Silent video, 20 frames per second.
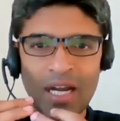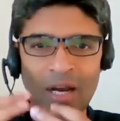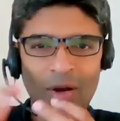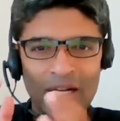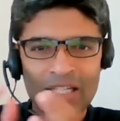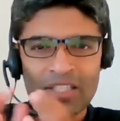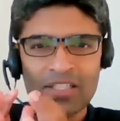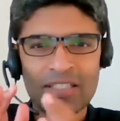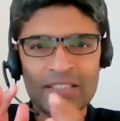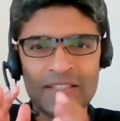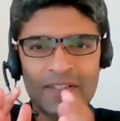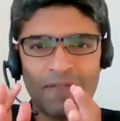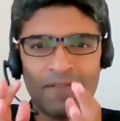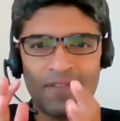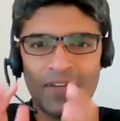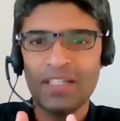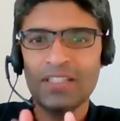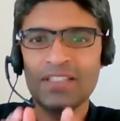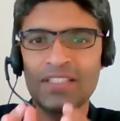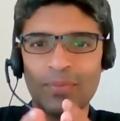No, actually, it's a
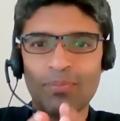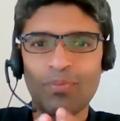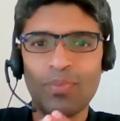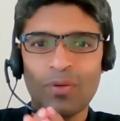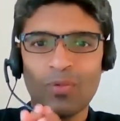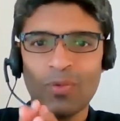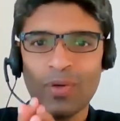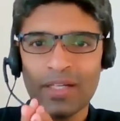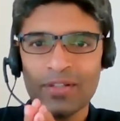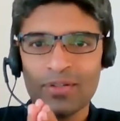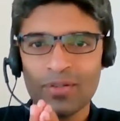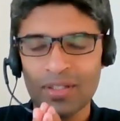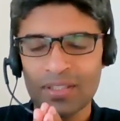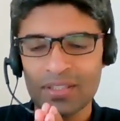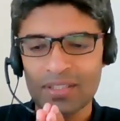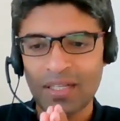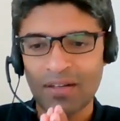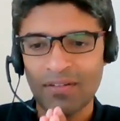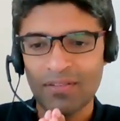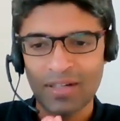very simple way to
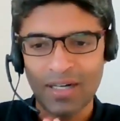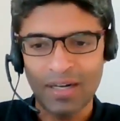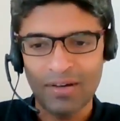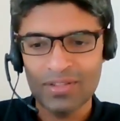discover.